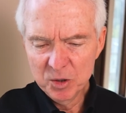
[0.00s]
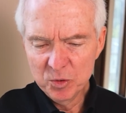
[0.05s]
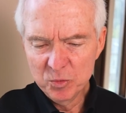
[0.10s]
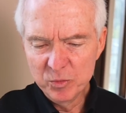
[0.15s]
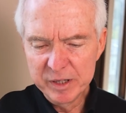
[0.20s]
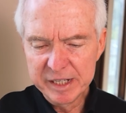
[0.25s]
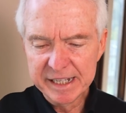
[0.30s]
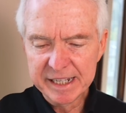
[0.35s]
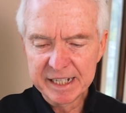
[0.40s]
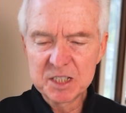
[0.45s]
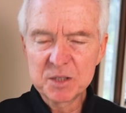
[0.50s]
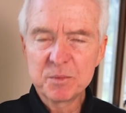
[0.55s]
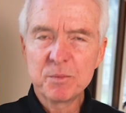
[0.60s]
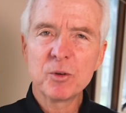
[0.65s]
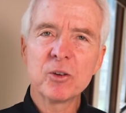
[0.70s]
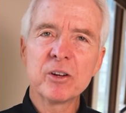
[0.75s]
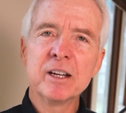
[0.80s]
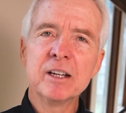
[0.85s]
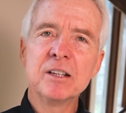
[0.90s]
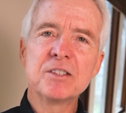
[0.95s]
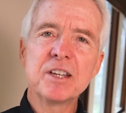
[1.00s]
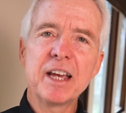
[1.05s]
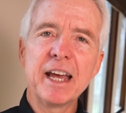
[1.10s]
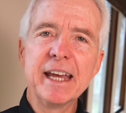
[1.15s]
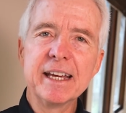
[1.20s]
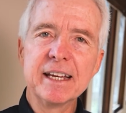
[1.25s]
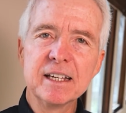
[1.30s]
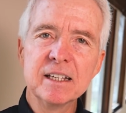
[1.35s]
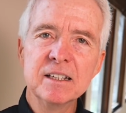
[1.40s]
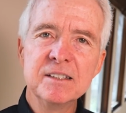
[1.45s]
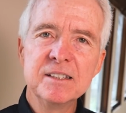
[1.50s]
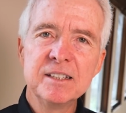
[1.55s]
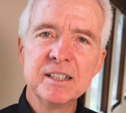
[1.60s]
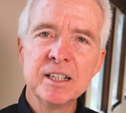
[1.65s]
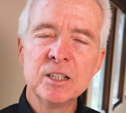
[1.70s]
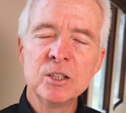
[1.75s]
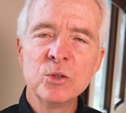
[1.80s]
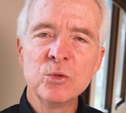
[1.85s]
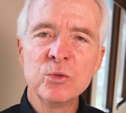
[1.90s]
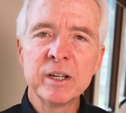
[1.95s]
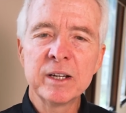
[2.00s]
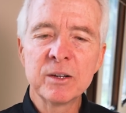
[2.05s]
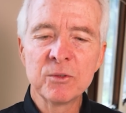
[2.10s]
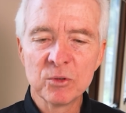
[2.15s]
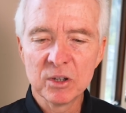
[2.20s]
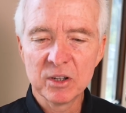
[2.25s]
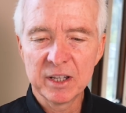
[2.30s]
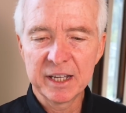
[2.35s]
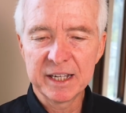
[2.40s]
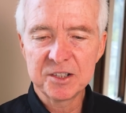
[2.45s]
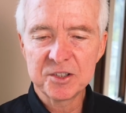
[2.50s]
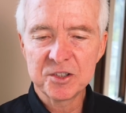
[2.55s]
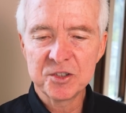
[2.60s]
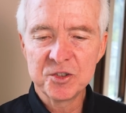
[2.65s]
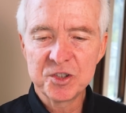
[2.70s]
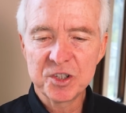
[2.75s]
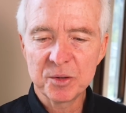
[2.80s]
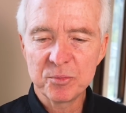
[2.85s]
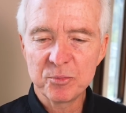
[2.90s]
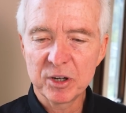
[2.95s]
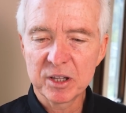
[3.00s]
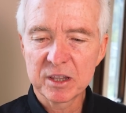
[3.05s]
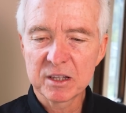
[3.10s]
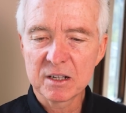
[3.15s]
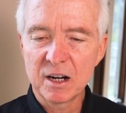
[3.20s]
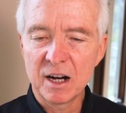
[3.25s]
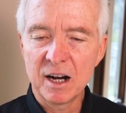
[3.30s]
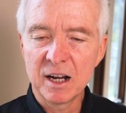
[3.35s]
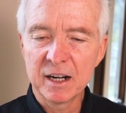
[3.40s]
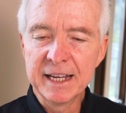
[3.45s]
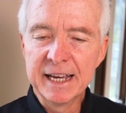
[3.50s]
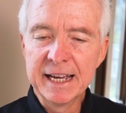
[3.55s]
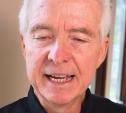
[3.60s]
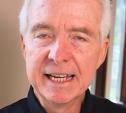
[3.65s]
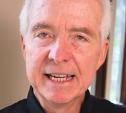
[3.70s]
we experience a continuing relationship with God